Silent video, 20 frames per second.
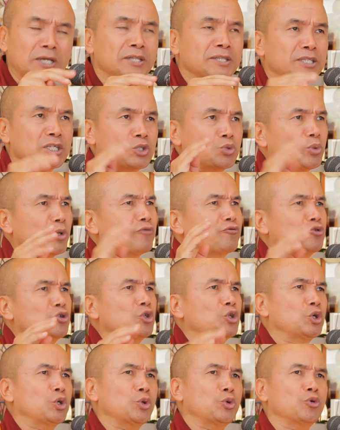This we have to
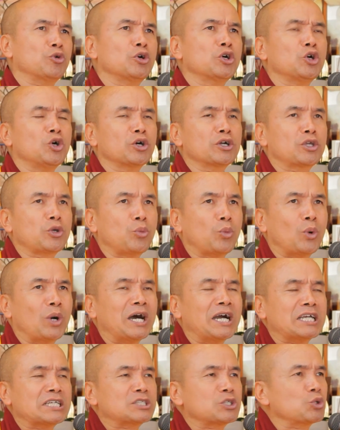know. Okay,
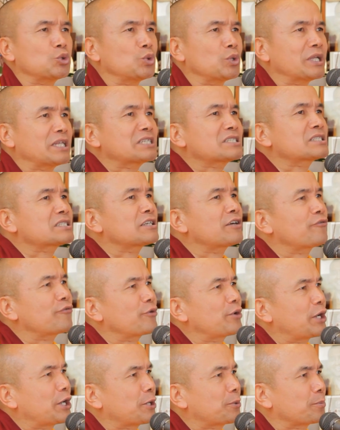why is it known as
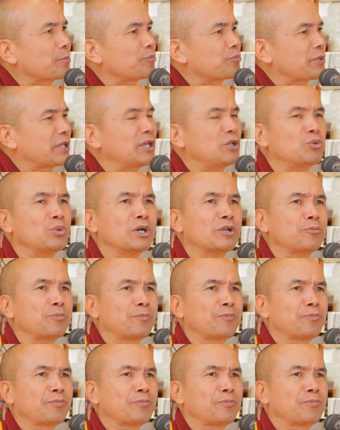suffering? Anyone?